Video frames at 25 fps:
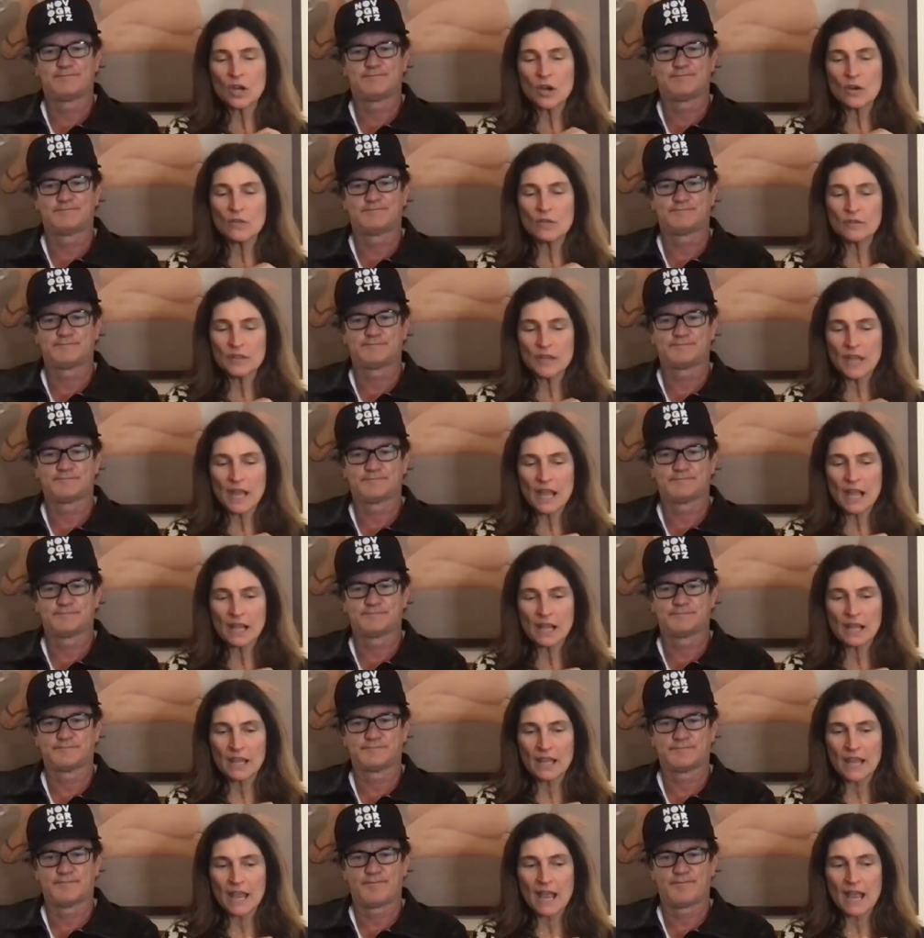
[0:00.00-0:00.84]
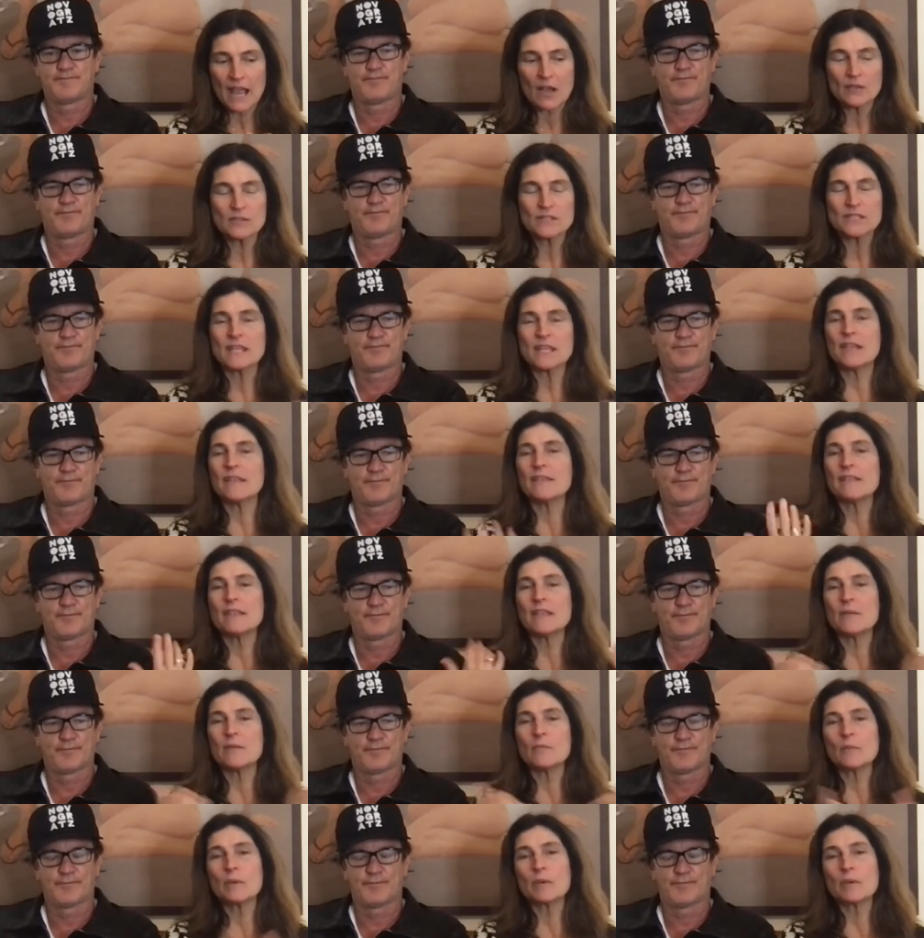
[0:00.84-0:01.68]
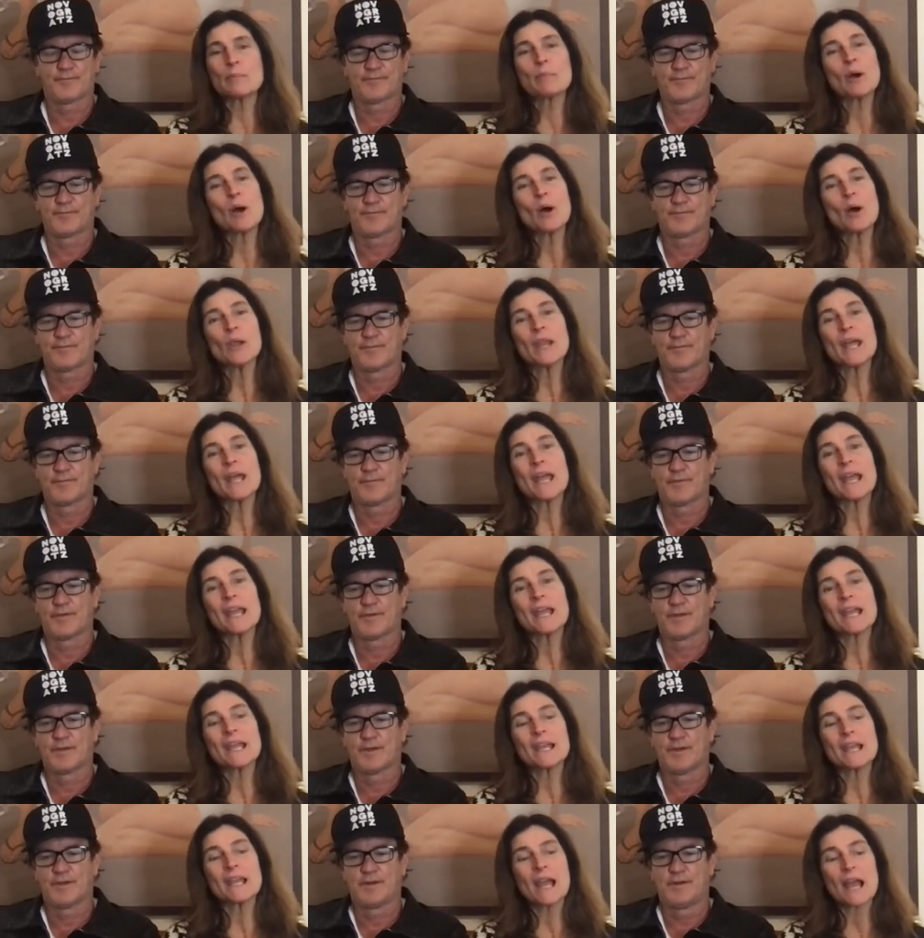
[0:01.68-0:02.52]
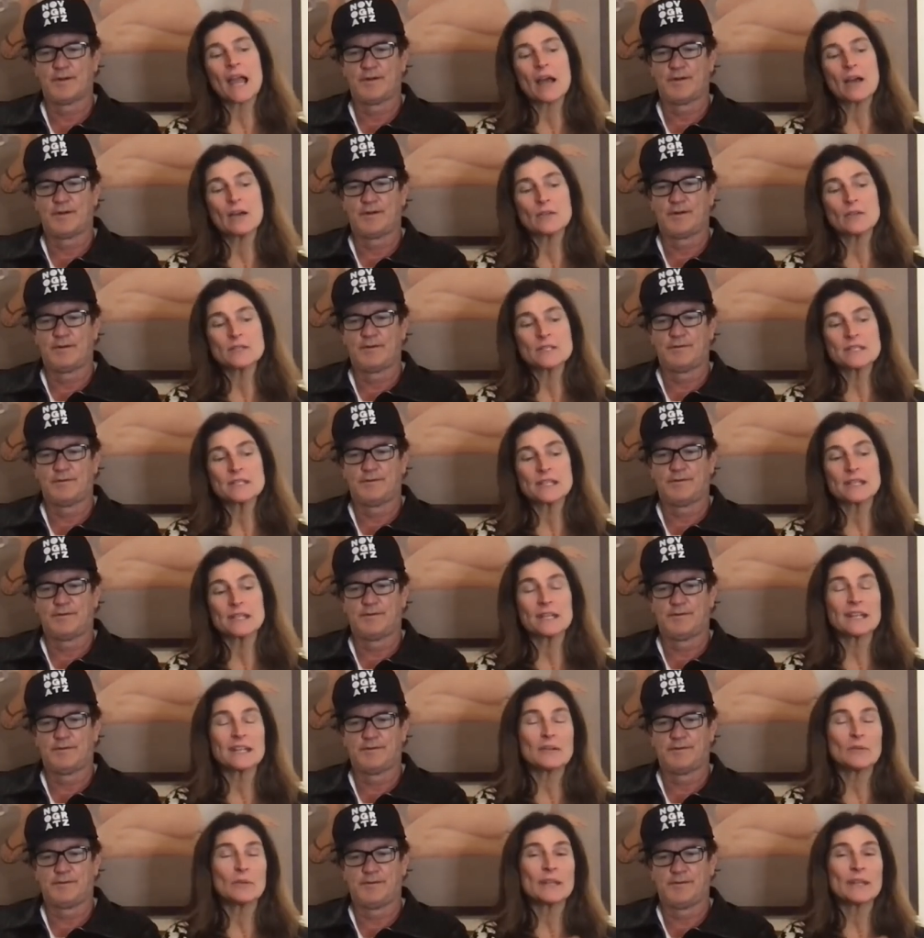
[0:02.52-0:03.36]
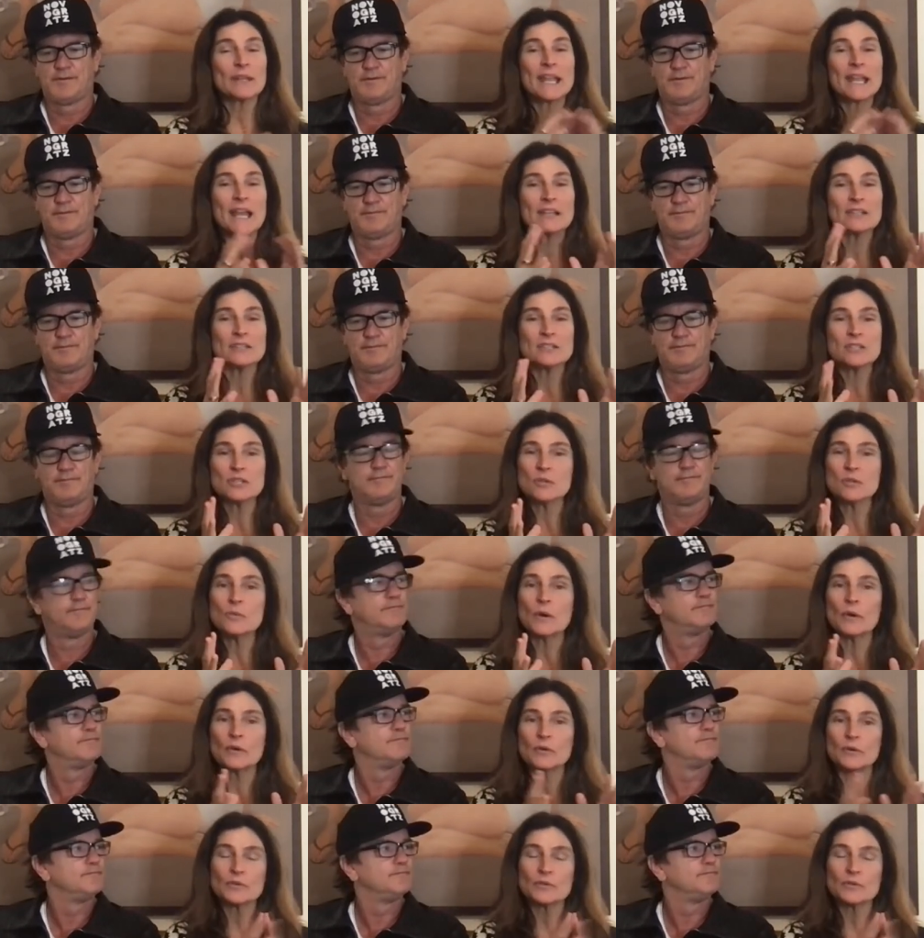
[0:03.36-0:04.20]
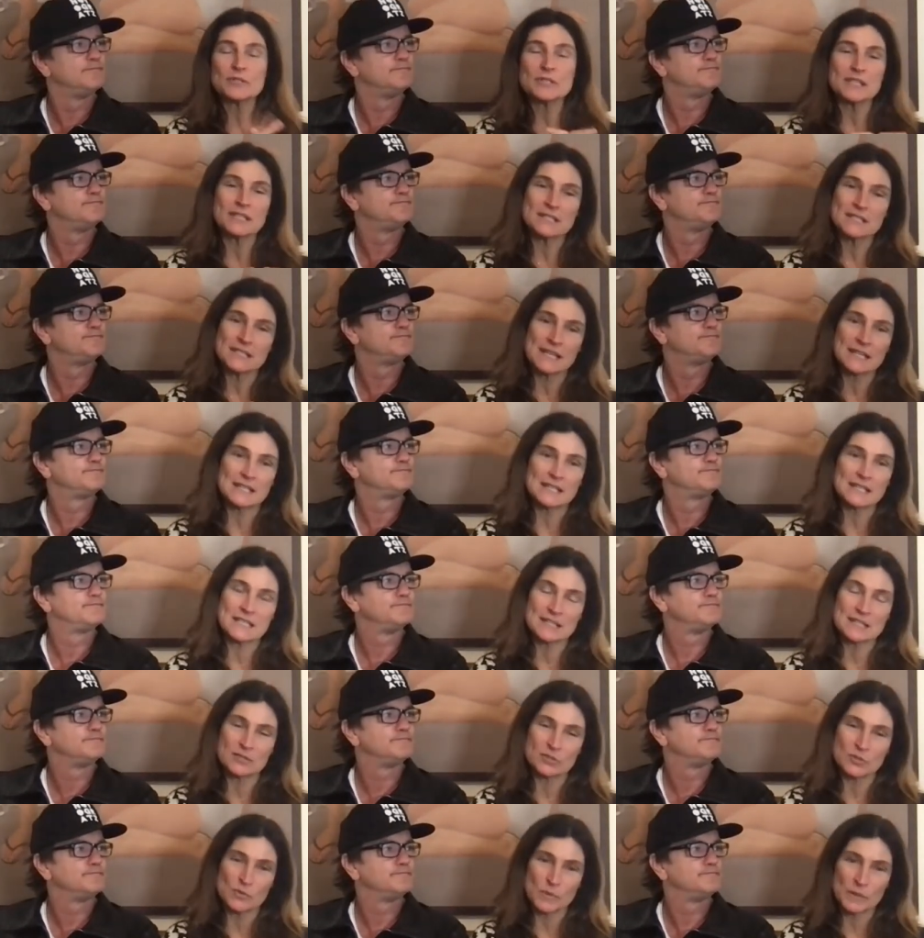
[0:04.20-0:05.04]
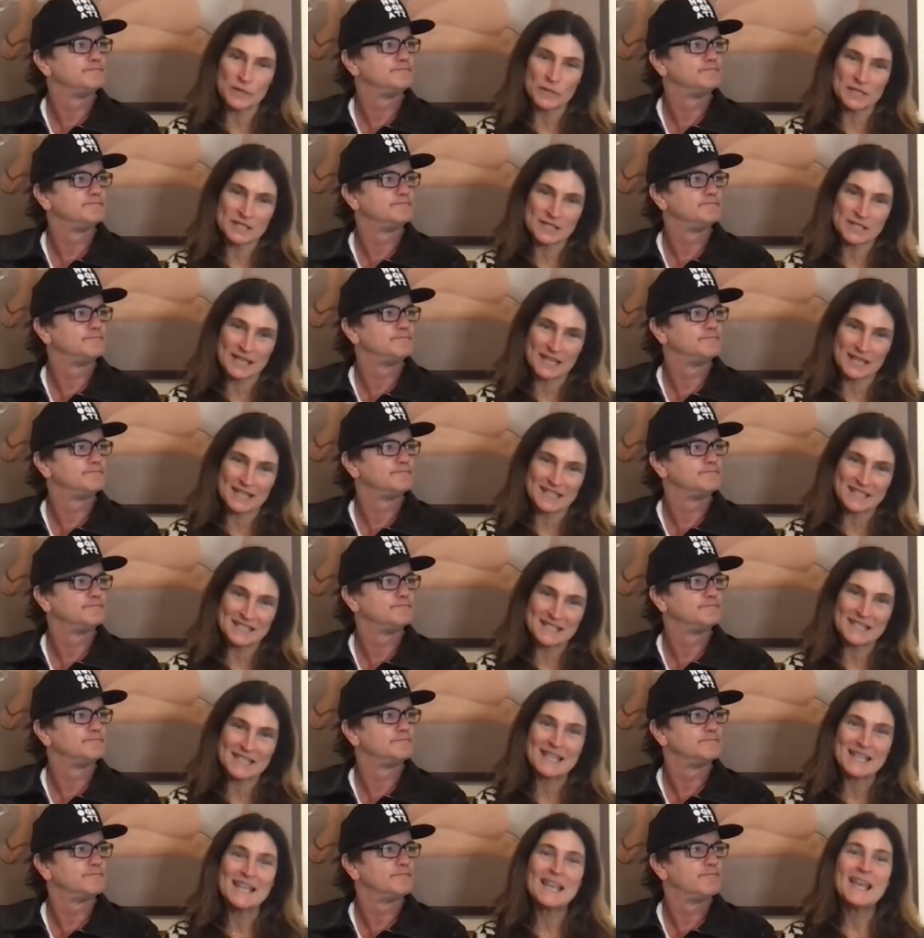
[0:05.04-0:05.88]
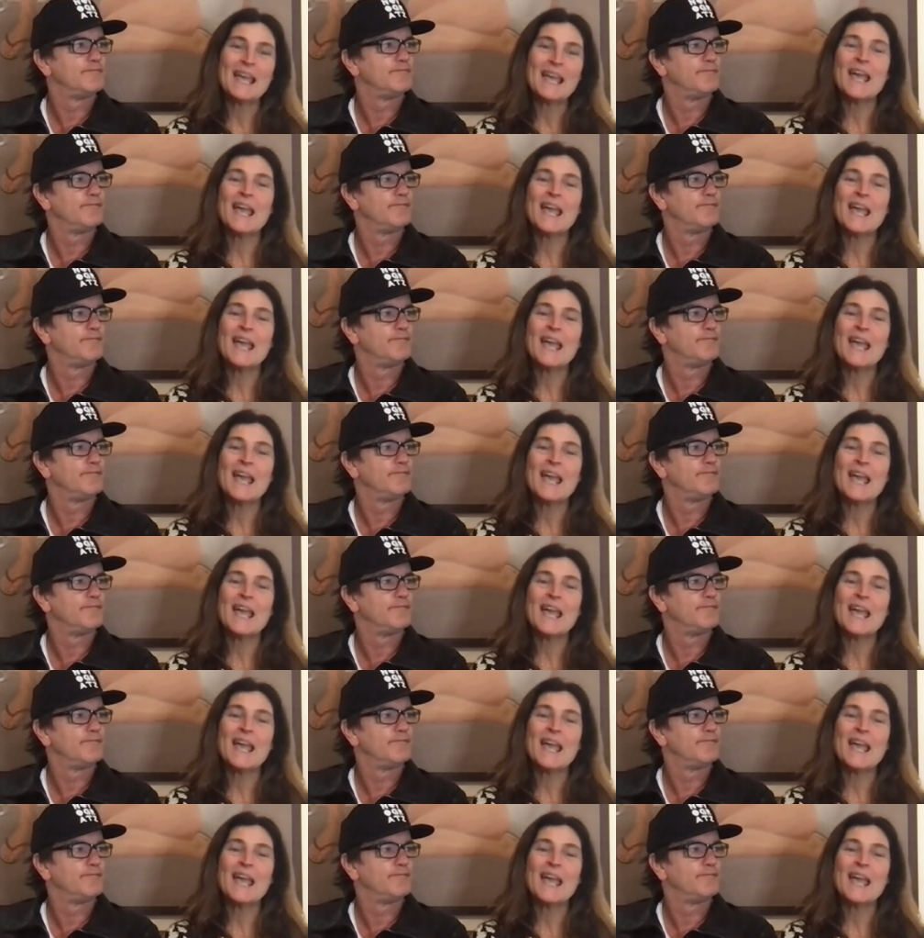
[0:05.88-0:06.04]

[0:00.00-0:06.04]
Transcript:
Speaker 1: over the LA house. And then we bought a house that had only had two owners since 1826.